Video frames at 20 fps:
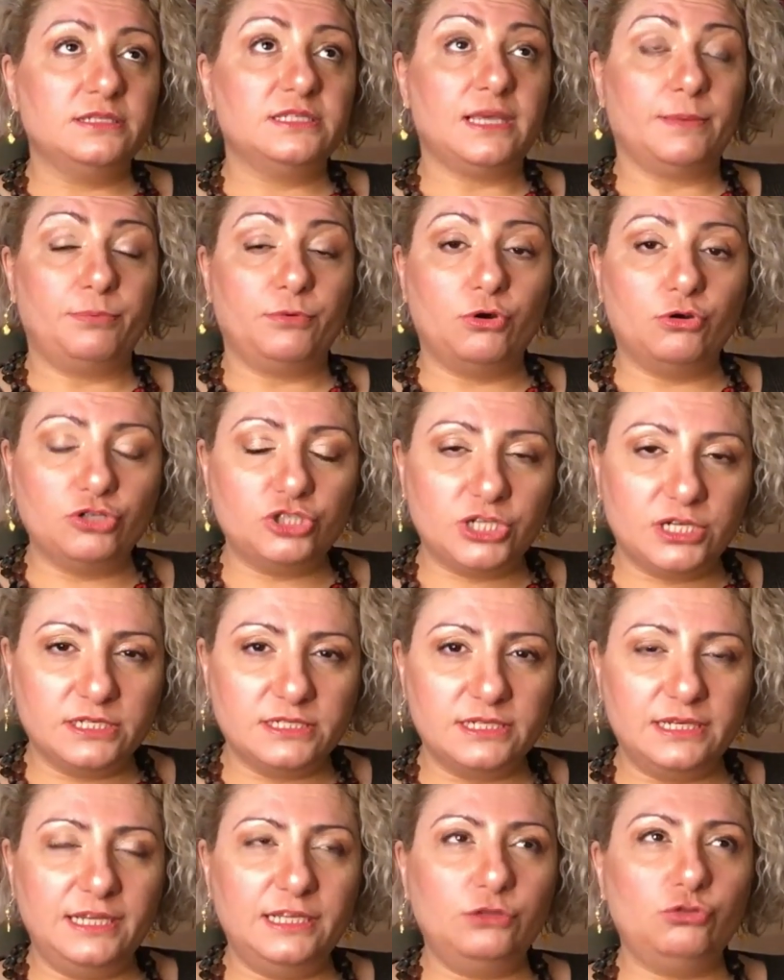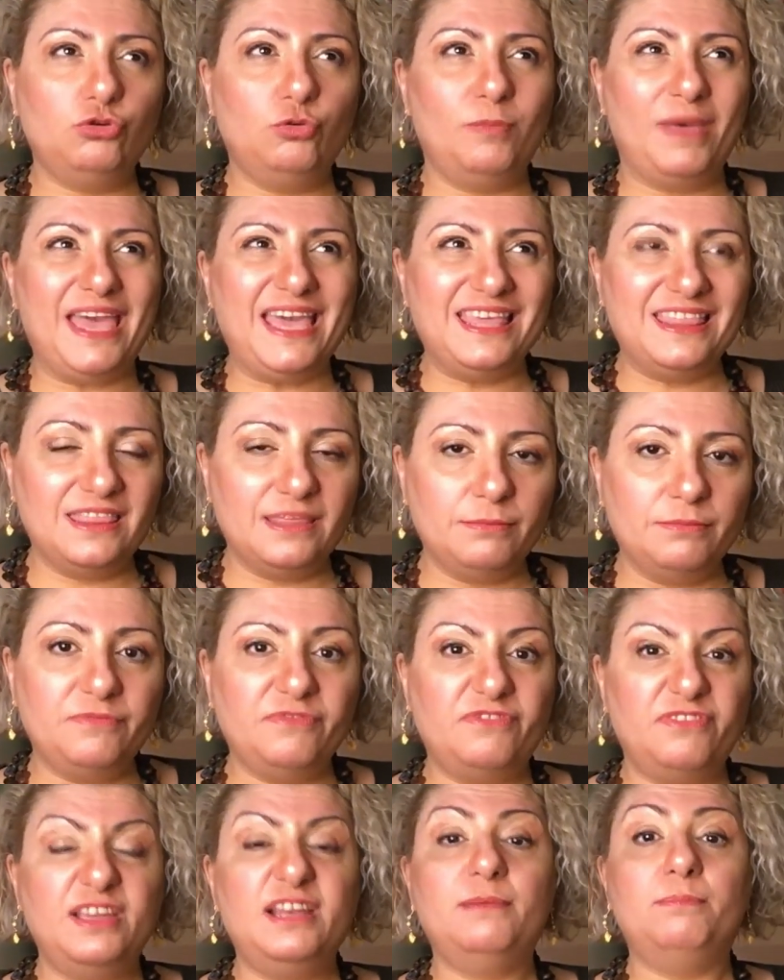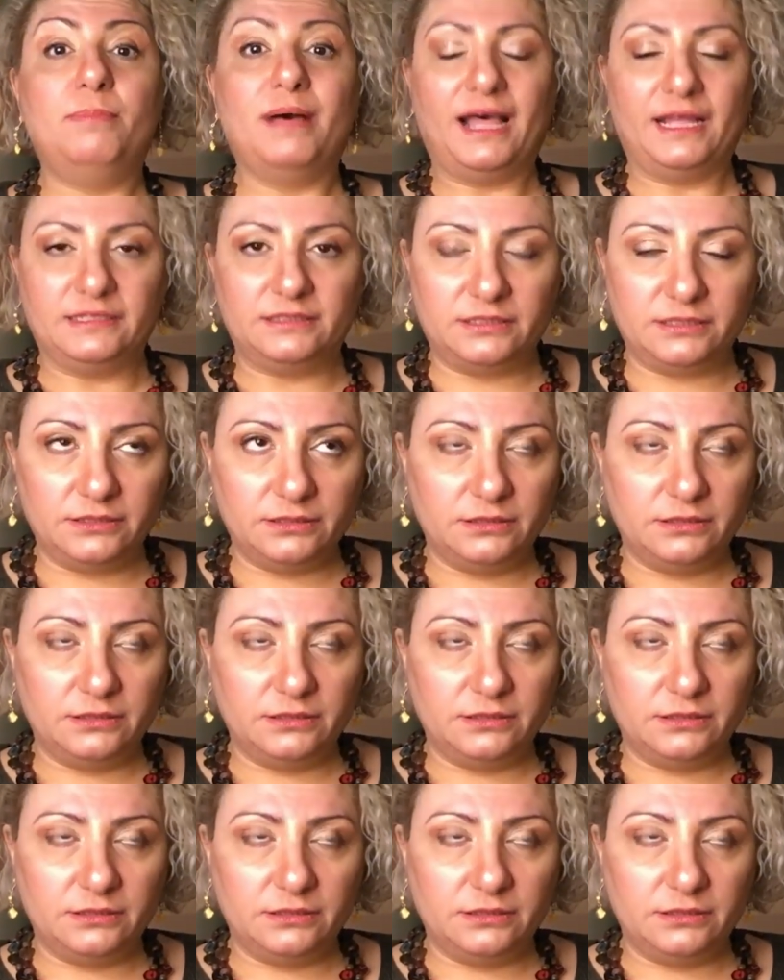subconsciously to make them feel bad.